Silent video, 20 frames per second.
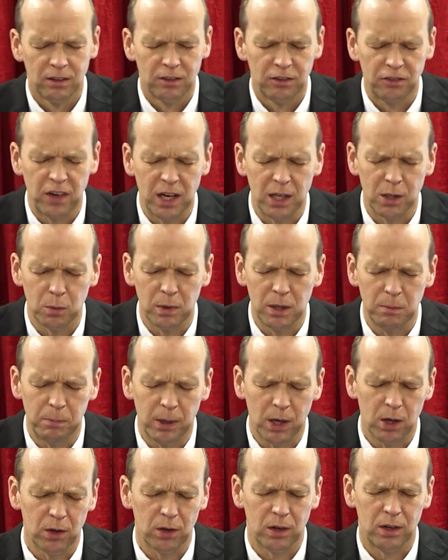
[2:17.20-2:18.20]
Father, we
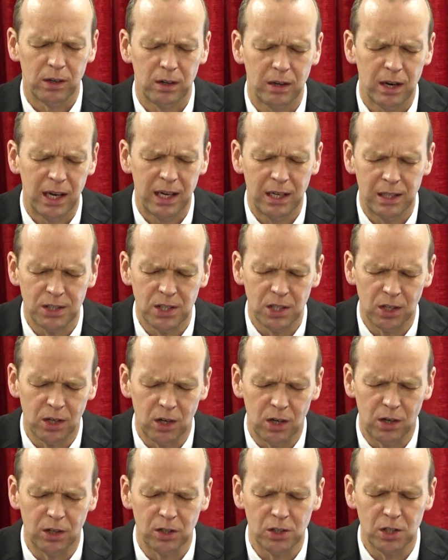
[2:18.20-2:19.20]
bow our heads and
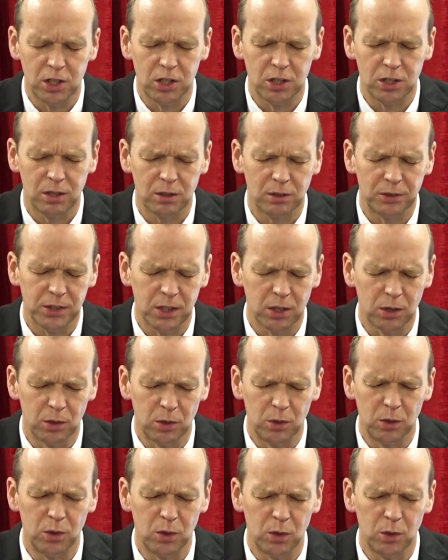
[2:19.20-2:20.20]
hearts to
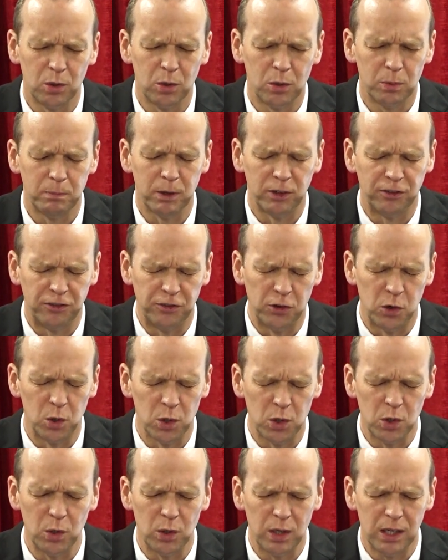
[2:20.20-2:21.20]
you
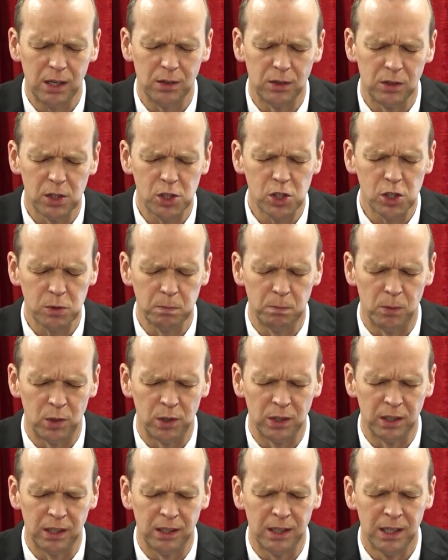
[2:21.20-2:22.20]
before you here this
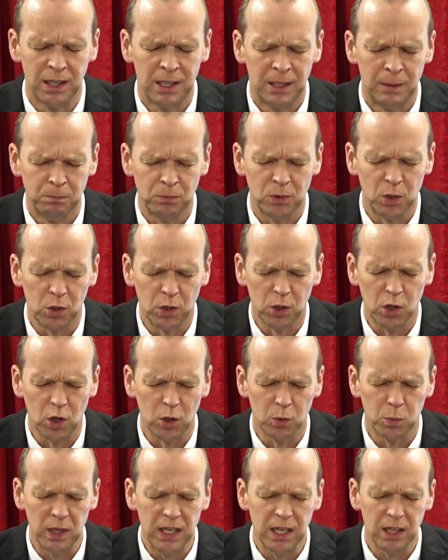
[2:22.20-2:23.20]
morning. Lord
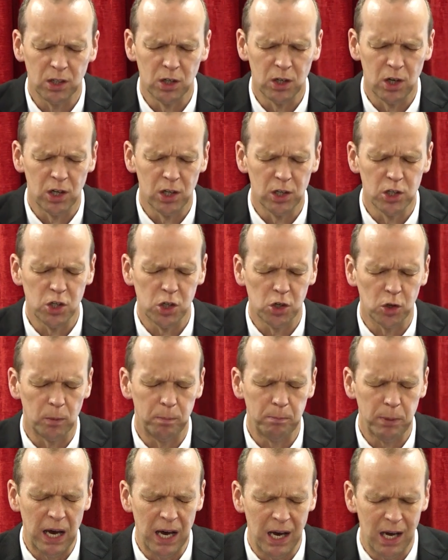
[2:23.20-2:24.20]
God, we acknowledge your
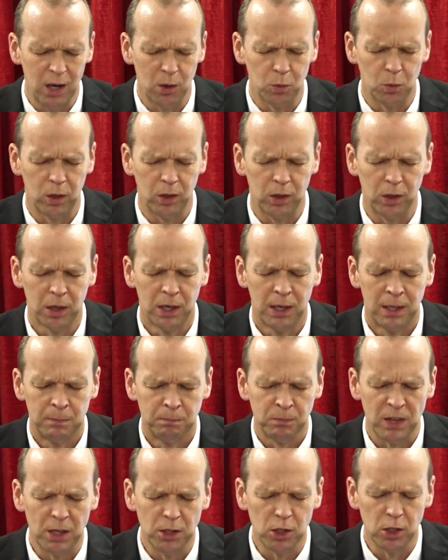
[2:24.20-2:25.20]
power
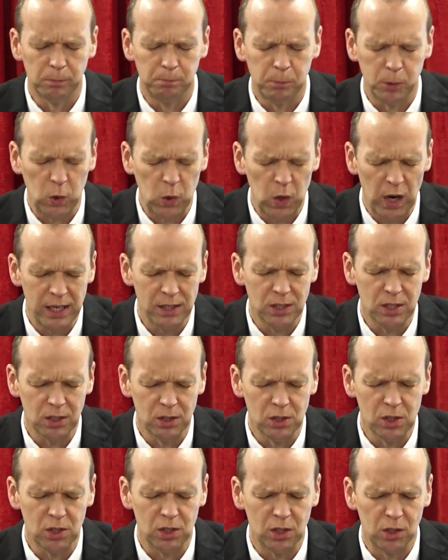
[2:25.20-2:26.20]
and your
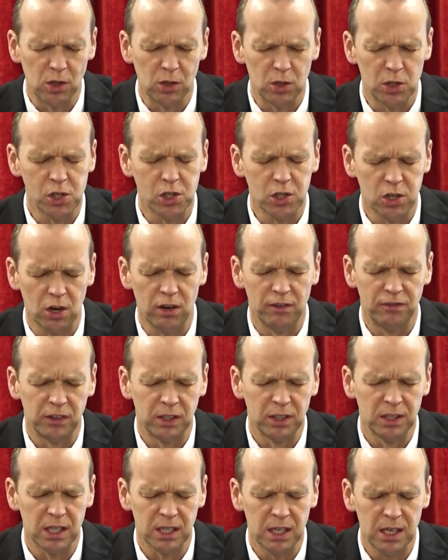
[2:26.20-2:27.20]
presence and your
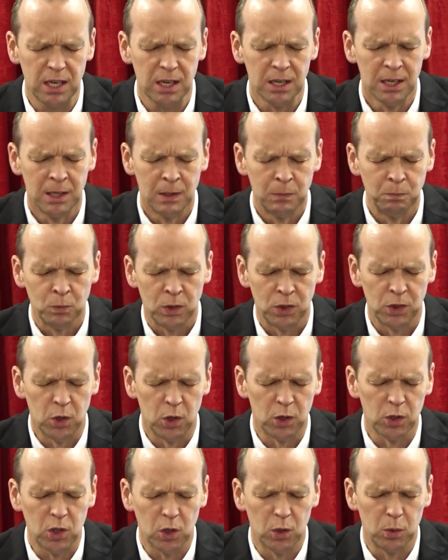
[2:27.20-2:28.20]
sovereignty.
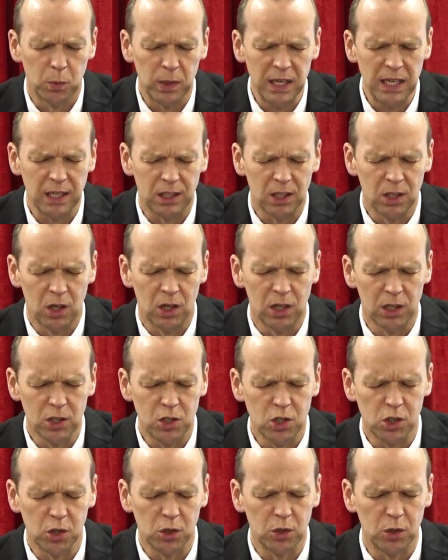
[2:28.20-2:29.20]
Lord God, we
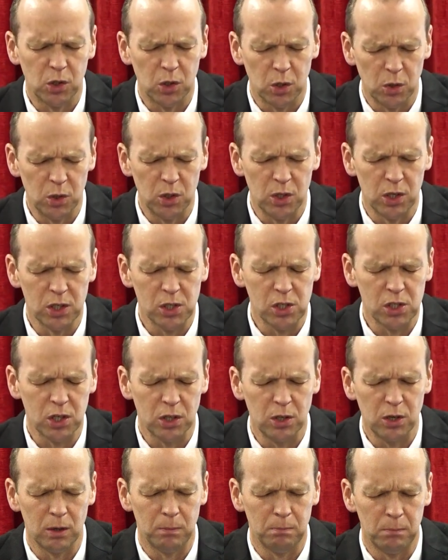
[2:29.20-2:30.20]
acknowledge your goodness
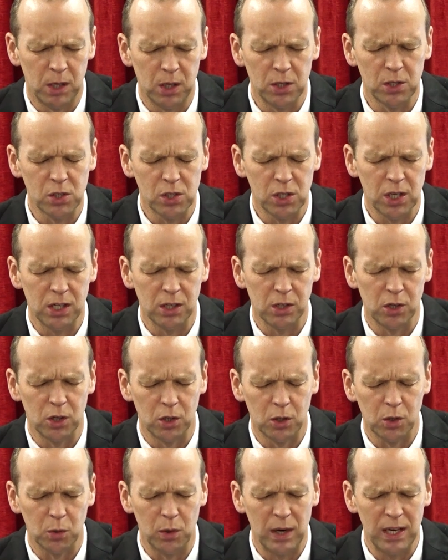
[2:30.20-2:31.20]
and your mercy and your
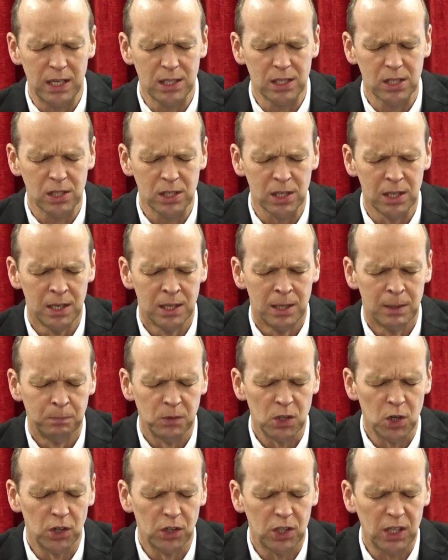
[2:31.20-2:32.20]
grace,
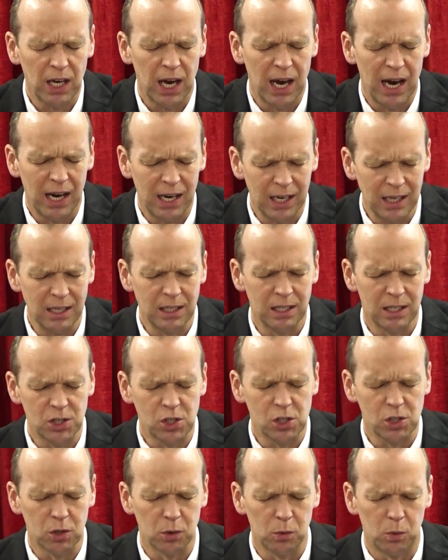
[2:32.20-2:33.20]
your
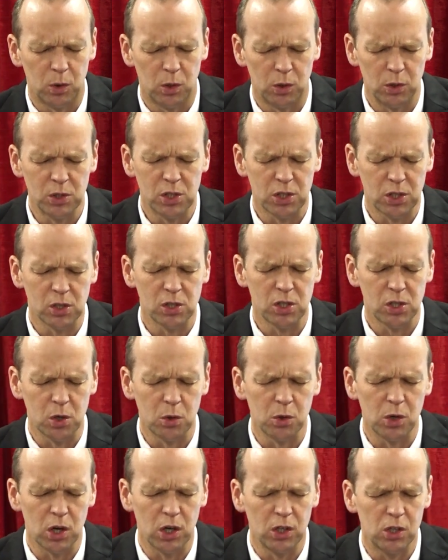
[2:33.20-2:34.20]
kindness towards us, O
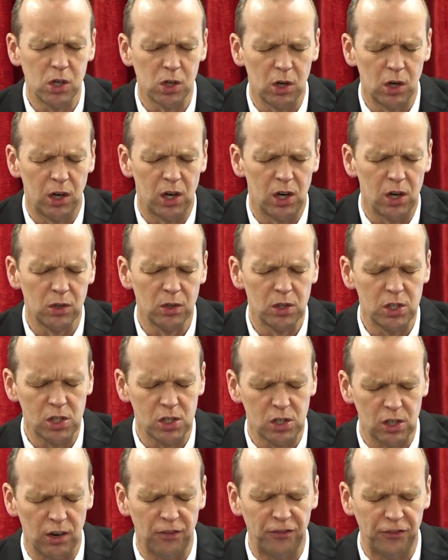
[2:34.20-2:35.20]
God, your long
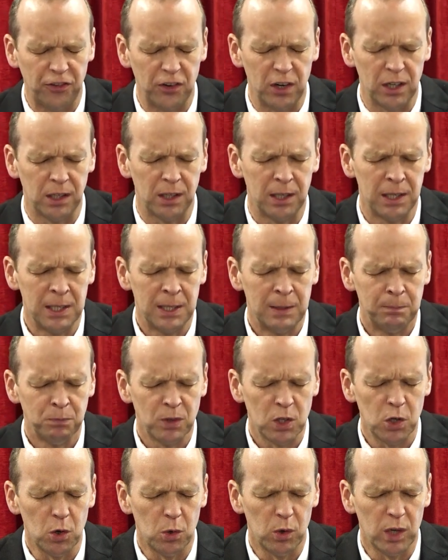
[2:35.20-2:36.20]
suffering,
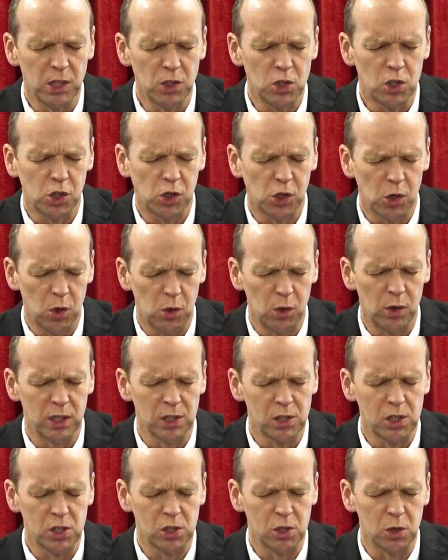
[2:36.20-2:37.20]
your
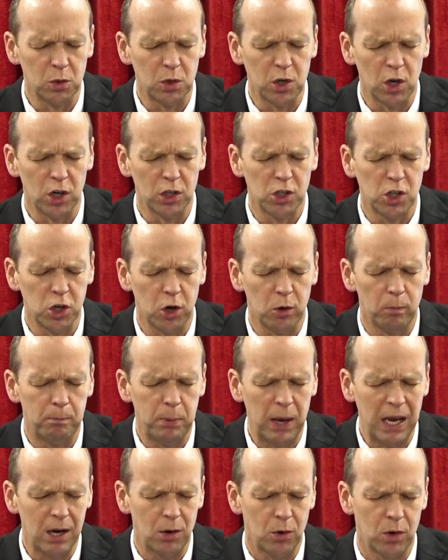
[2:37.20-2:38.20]
endurance, O God, your
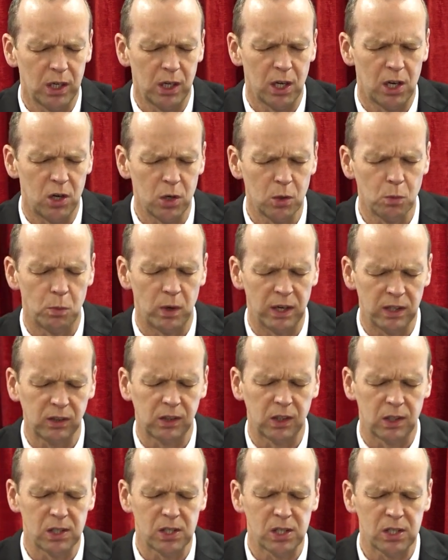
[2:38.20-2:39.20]
bearing long
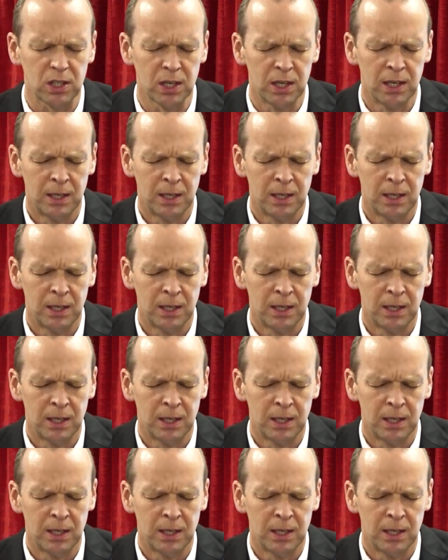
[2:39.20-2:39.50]
with us.